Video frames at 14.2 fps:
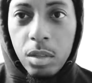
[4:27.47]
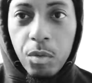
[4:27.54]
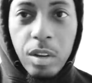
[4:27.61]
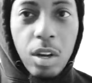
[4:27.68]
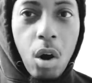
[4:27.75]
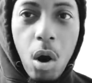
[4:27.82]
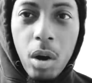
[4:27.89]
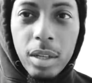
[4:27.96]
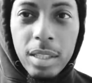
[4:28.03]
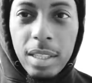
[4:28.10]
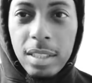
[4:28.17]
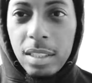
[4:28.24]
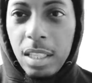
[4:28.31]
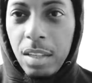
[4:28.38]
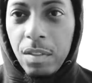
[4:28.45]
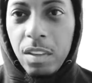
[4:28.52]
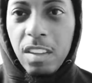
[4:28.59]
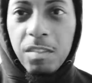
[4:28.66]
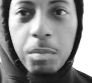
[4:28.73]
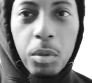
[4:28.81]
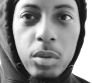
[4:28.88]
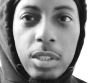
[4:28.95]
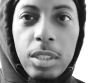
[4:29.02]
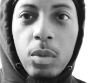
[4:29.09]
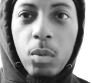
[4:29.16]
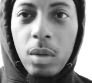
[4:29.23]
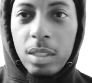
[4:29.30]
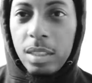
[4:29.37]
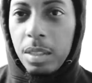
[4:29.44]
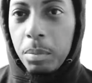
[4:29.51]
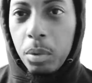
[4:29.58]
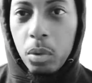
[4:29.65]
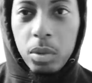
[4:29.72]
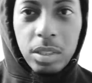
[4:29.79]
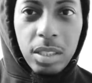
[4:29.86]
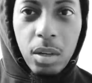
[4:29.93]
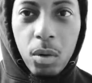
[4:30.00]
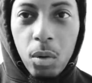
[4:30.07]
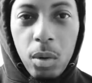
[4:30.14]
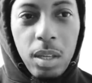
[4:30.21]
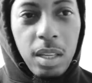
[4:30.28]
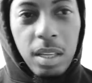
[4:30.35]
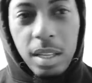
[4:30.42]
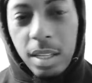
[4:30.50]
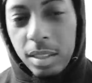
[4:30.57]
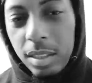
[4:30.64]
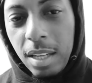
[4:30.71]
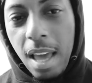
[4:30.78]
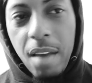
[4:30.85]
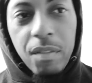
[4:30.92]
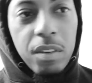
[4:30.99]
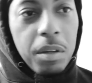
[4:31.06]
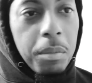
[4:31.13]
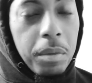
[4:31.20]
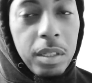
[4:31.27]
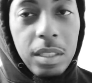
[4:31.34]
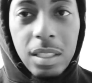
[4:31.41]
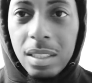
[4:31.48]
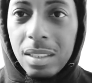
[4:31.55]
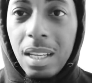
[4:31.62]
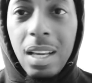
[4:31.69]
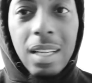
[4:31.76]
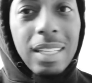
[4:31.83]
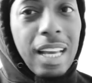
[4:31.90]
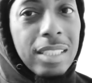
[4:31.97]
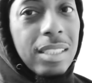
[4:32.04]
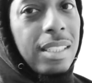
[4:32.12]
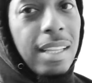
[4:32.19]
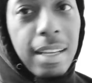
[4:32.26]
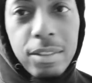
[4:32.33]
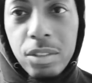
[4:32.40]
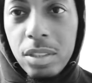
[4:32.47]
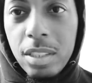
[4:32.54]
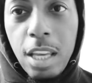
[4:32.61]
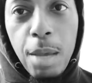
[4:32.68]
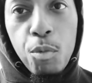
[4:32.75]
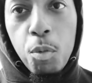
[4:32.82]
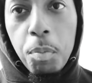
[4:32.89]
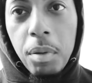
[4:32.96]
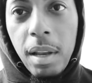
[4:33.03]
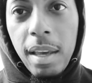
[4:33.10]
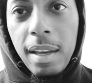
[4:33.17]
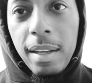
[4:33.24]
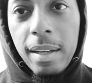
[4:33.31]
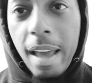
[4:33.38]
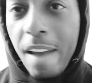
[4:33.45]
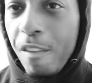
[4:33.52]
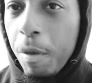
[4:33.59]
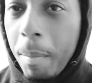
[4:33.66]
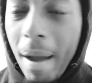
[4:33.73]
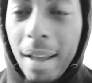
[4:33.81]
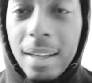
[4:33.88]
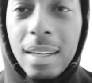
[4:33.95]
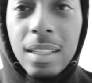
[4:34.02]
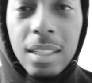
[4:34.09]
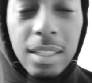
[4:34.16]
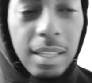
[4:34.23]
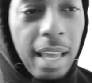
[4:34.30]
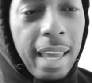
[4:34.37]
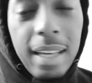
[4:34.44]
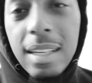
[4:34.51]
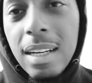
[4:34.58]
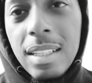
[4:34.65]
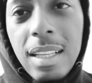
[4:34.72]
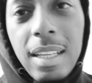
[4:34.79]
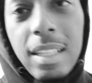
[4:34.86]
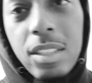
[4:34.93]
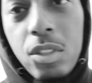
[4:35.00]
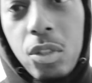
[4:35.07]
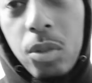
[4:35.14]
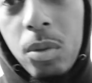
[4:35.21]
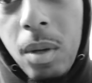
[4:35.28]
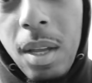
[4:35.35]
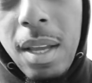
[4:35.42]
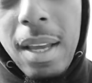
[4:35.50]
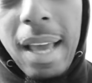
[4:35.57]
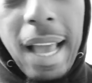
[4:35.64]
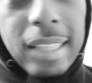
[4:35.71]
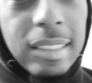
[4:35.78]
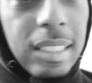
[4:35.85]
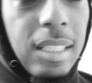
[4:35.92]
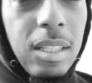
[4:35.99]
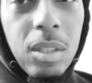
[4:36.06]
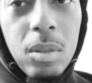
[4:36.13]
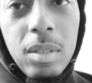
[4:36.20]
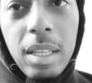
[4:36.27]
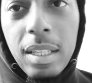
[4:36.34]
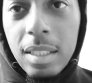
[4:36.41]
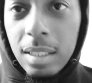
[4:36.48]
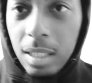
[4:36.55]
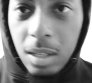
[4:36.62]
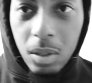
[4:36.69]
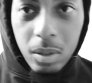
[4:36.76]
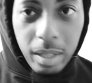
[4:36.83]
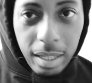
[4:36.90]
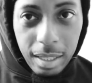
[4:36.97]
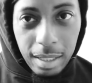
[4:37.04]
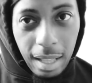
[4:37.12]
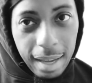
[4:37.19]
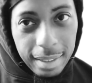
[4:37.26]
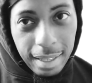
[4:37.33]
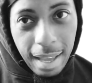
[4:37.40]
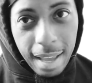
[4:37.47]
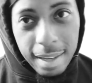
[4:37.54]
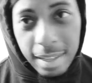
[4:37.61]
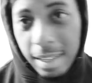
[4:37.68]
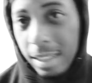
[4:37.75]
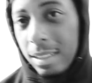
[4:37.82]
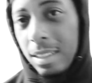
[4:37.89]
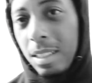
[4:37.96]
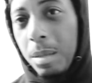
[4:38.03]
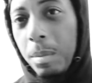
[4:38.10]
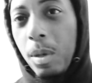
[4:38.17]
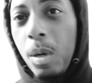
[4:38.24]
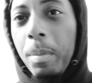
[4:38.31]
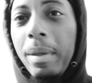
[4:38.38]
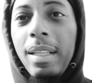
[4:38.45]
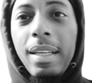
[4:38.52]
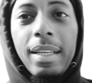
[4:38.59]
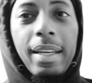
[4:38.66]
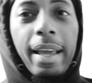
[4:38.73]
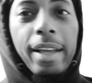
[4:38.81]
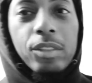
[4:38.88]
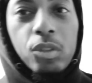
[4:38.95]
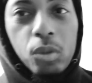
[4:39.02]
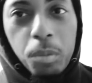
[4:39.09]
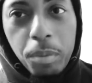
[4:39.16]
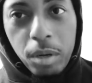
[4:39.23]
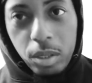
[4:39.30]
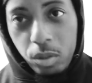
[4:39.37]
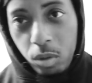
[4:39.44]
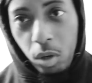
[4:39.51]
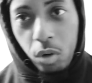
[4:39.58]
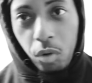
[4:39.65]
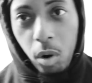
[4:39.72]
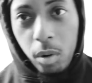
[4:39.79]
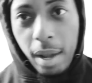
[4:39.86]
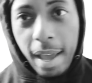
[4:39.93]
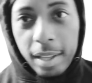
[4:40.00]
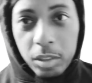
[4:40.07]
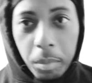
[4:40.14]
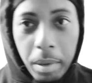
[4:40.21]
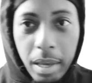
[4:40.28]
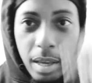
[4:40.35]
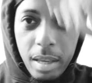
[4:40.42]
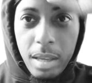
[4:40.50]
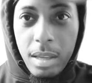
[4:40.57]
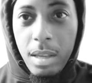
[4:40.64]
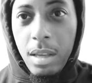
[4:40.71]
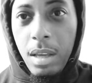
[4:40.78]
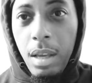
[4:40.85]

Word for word: Regardless, even if Boosie wasn't Boosie and who he is and having the money, because that's a dangerous game you're playing. Everybody gonna ain't gonna look at you as a little nigga, little nigga like that. Niggas and them gonna be looking at you, bro. You a grown ass man.